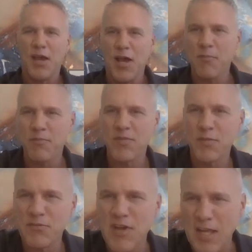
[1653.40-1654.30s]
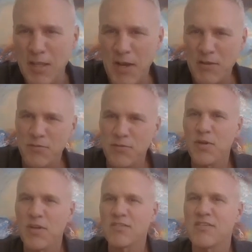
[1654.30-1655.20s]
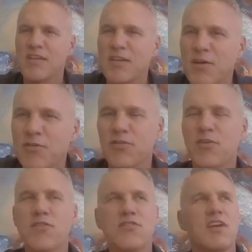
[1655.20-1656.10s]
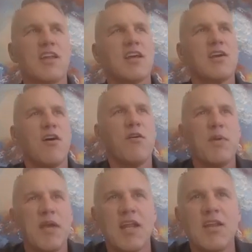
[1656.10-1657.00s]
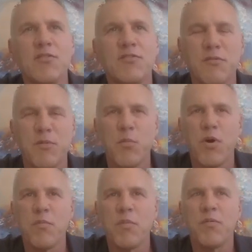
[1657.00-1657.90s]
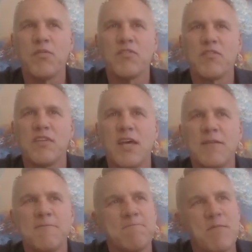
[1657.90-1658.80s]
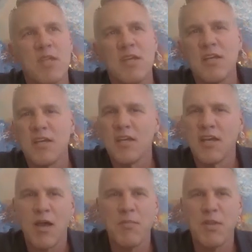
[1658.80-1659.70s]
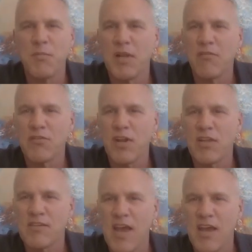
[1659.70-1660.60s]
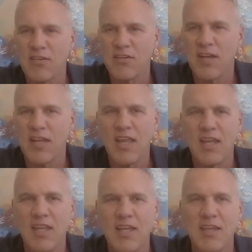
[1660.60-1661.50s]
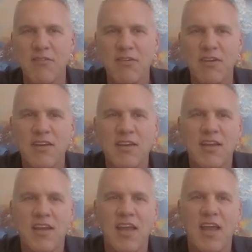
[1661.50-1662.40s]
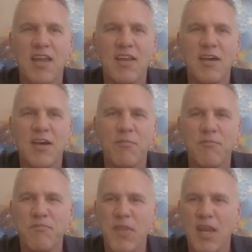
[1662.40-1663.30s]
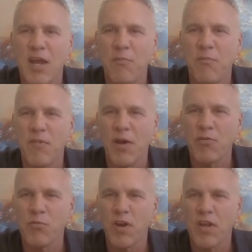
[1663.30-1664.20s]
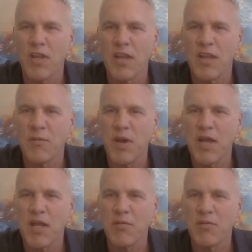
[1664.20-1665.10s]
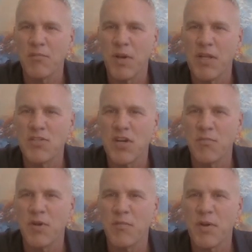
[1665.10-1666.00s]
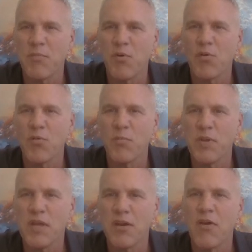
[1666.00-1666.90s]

um, Jack in the Box was doing a CEO search and had called me, and I knew some of the board members and said, I'm in the middle of a transaction. I can't leave. And um, and I'm, i was working in my my chairman of my board would be